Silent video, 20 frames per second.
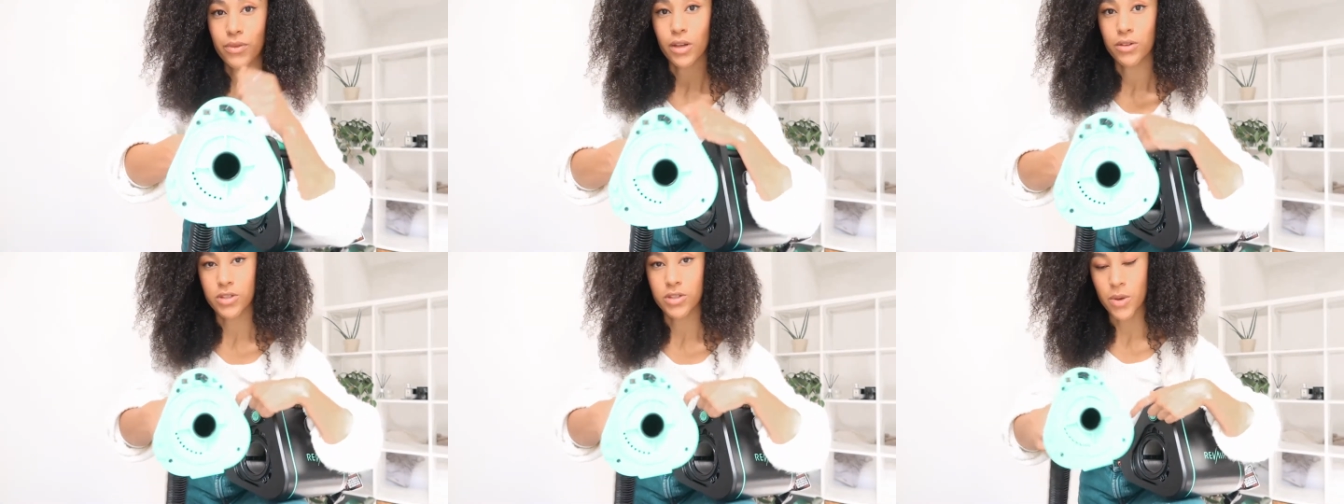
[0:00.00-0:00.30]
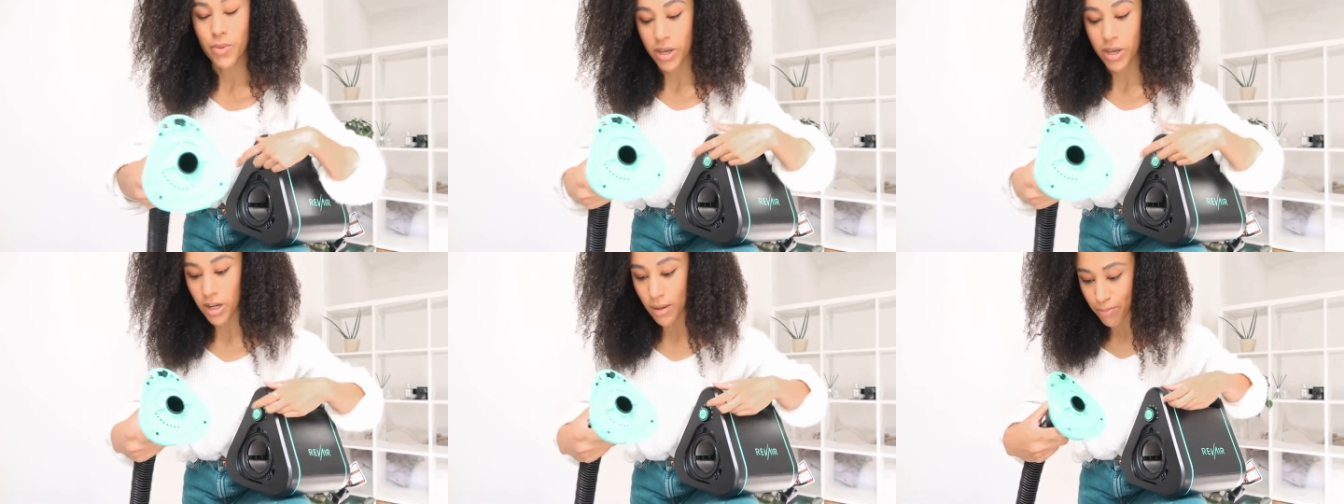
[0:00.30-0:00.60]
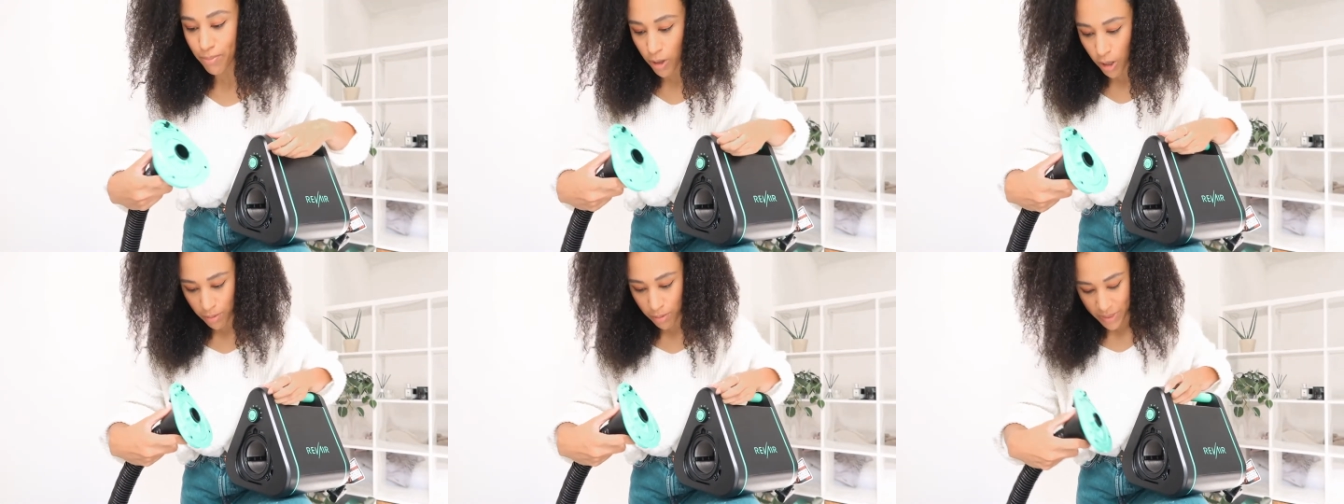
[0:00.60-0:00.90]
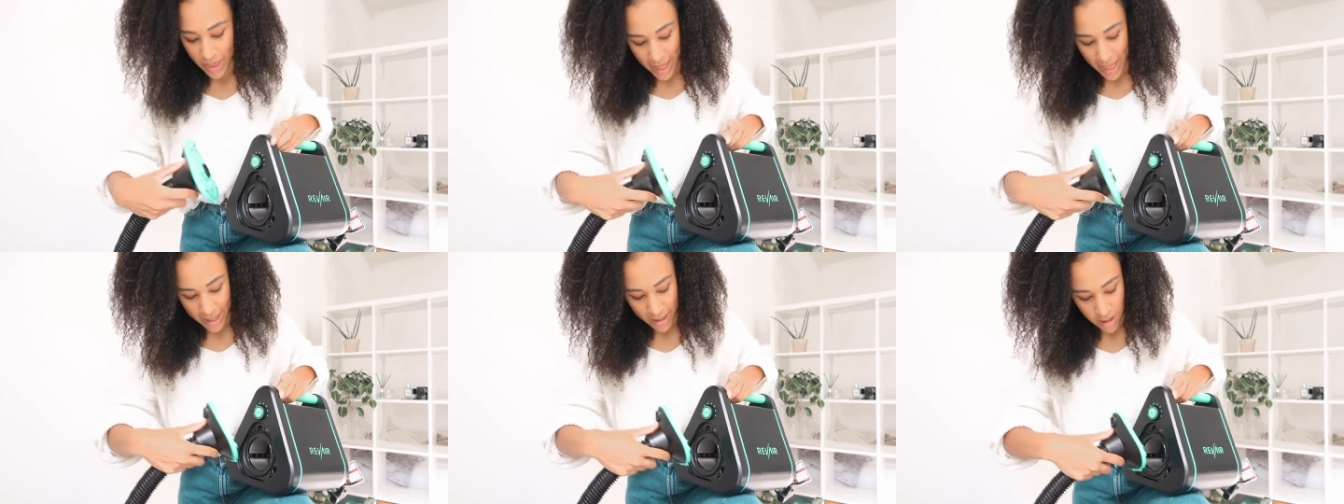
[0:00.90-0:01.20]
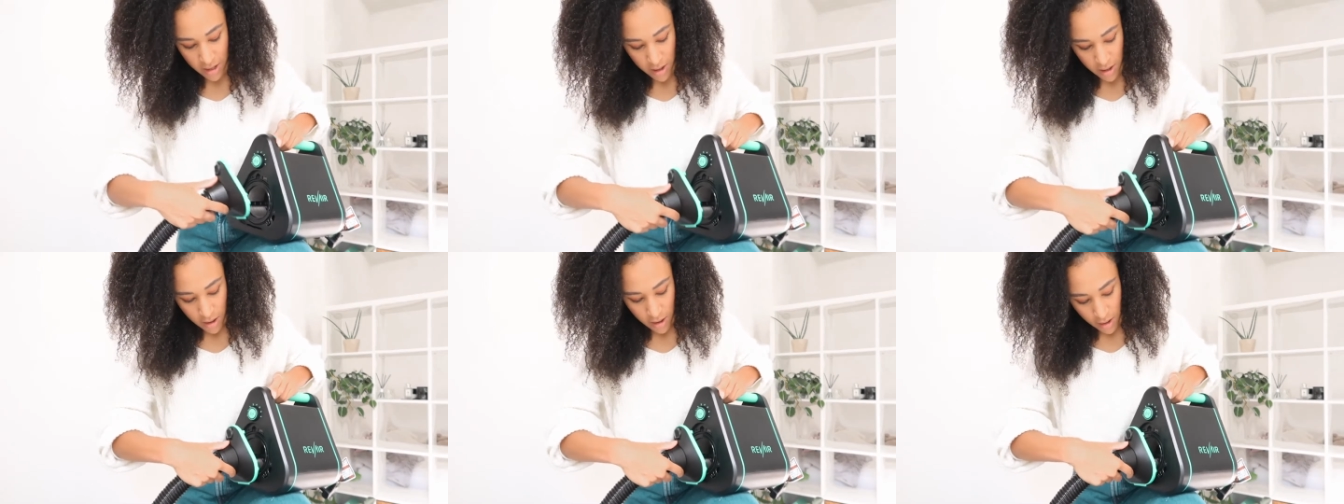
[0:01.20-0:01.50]
So we're going to pop
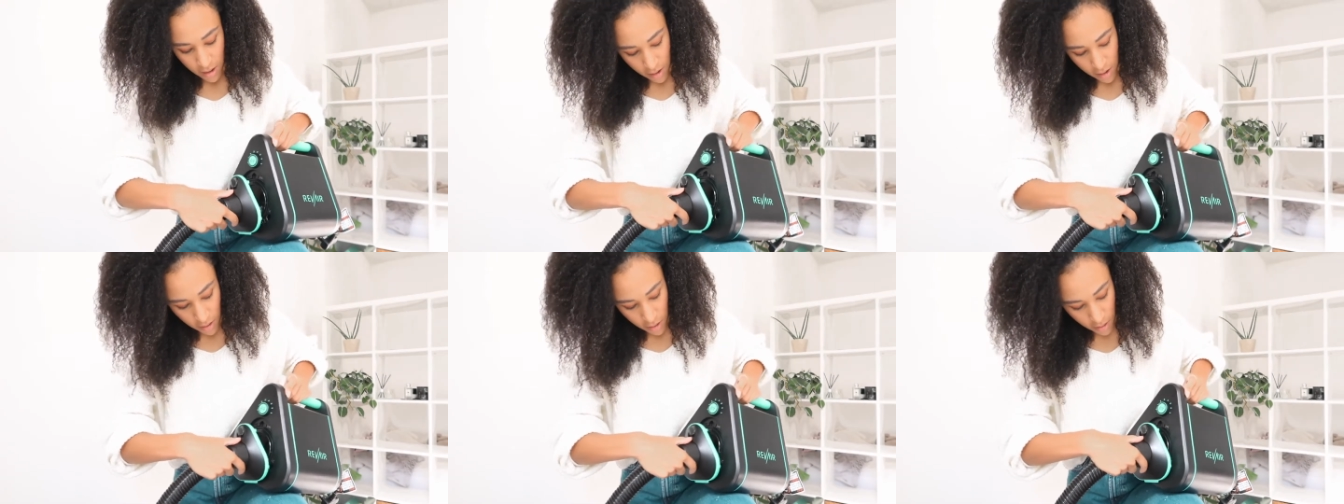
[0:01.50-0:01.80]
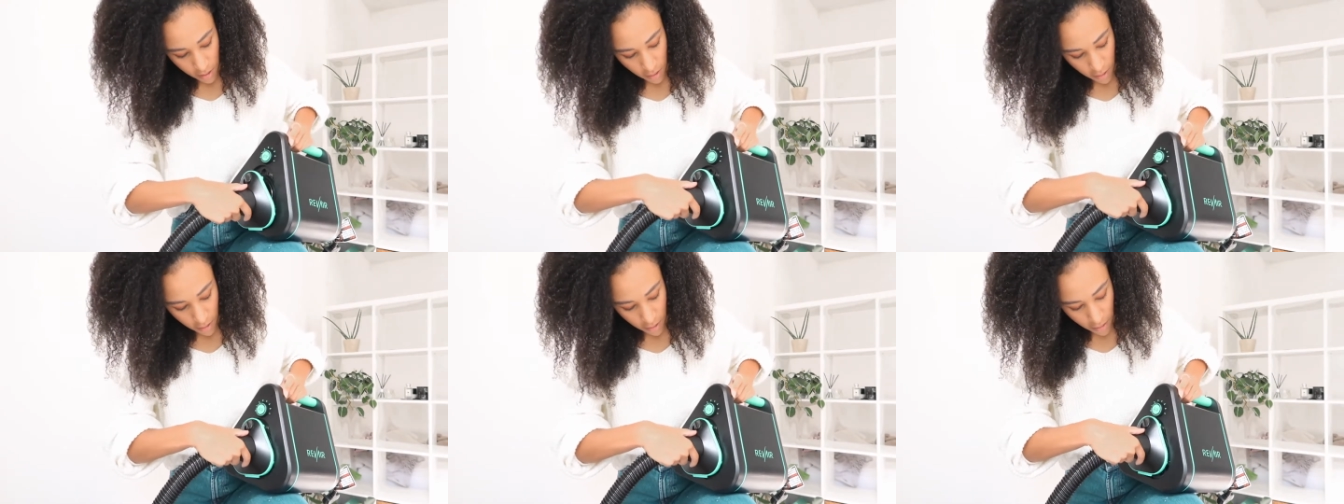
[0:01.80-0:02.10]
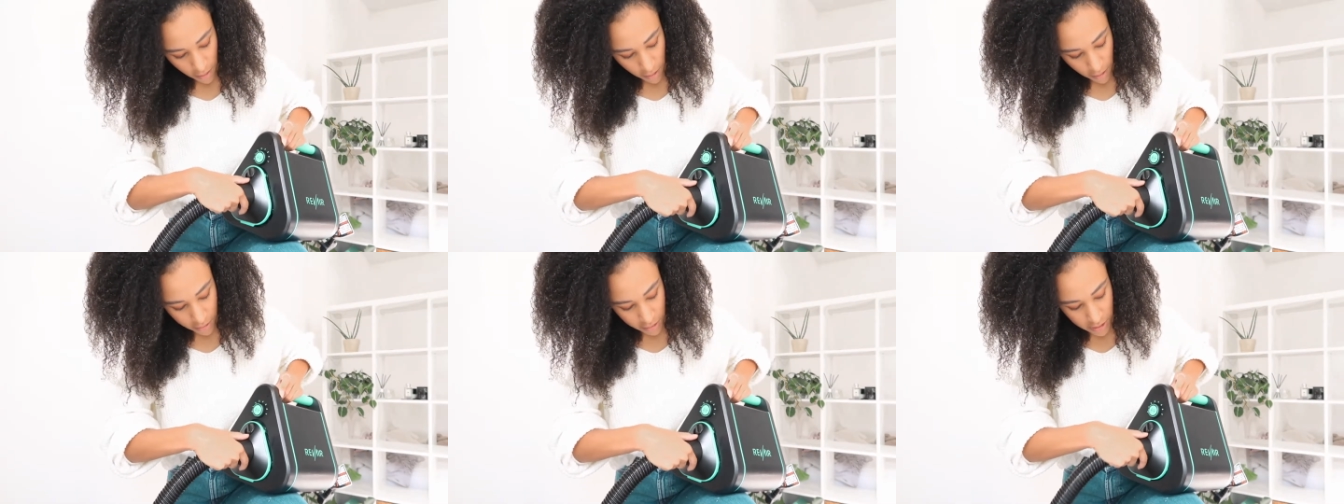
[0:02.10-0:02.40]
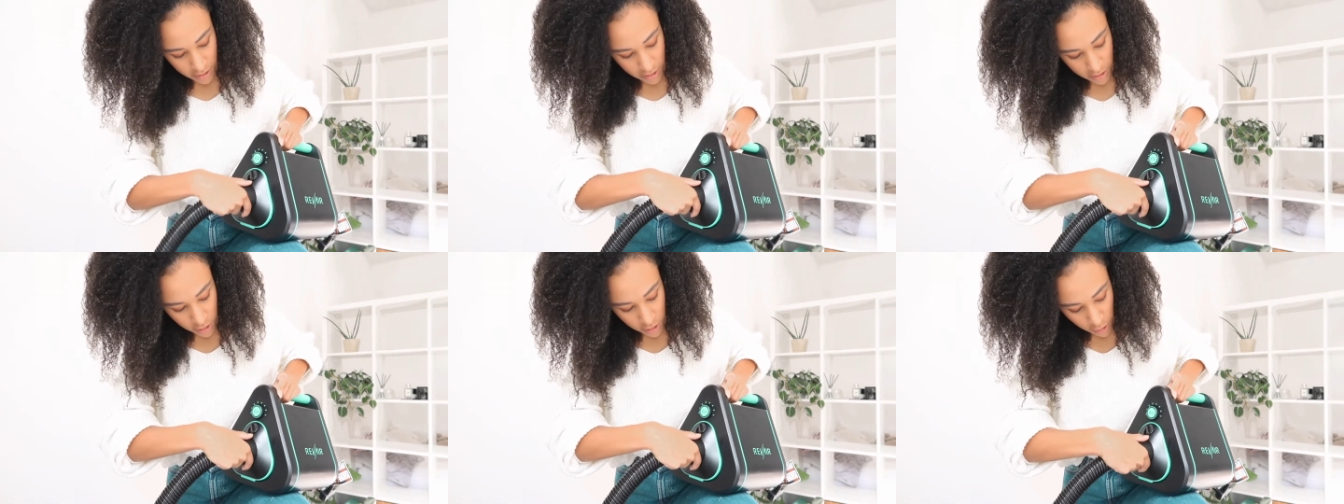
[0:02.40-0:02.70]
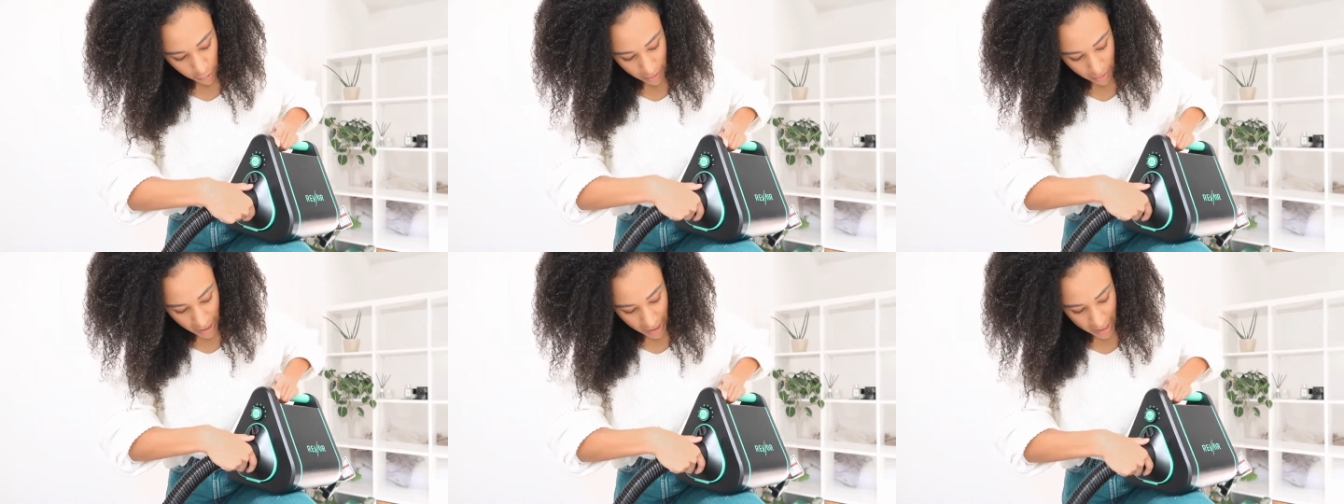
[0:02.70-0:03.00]
that onto the top